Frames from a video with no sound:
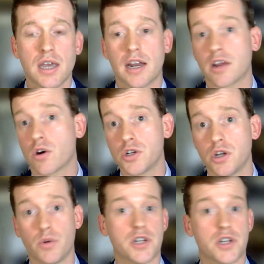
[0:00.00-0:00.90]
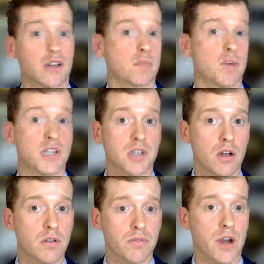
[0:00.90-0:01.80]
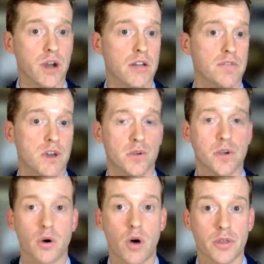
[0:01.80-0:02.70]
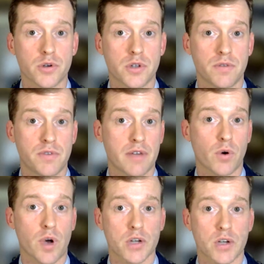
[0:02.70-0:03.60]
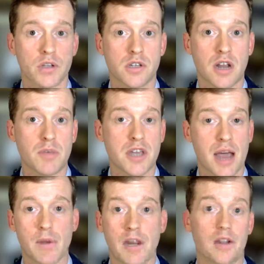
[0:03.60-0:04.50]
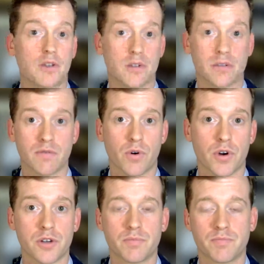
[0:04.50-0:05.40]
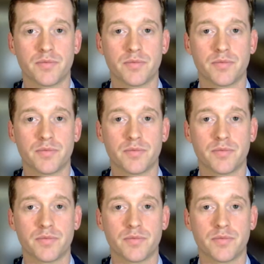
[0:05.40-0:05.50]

And I encourage you to reach out to myself or any of the other co-authors if you have questions, and I'd be happy to answer them for you.